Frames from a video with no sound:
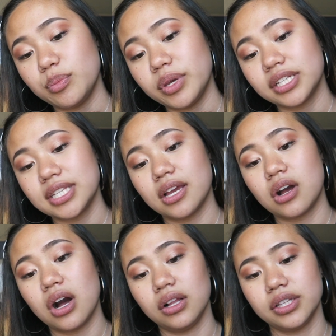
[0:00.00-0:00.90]
you picked a
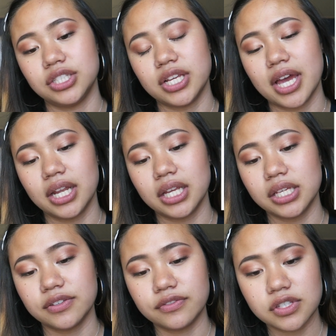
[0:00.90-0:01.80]
college yet?
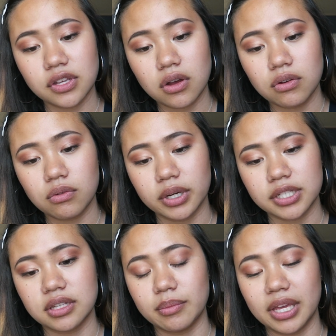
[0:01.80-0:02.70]
If so, what
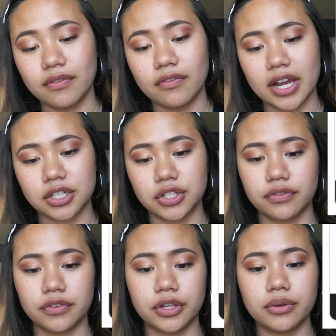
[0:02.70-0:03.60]
is the main factor
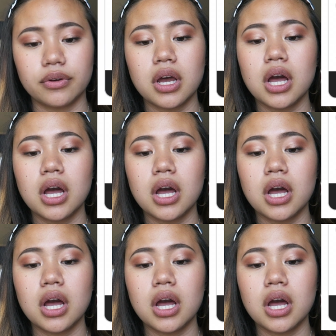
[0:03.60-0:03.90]
for you?